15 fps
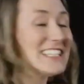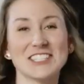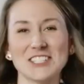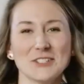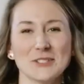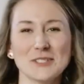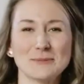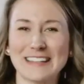
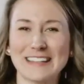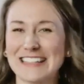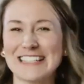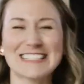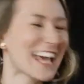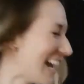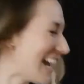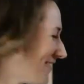Did you spend
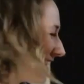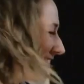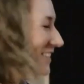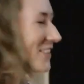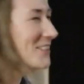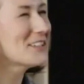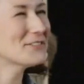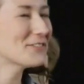any time
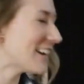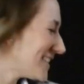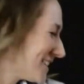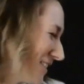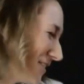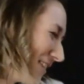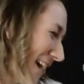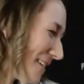with your
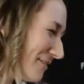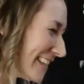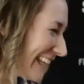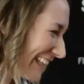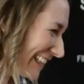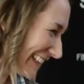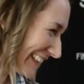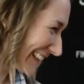friends or family?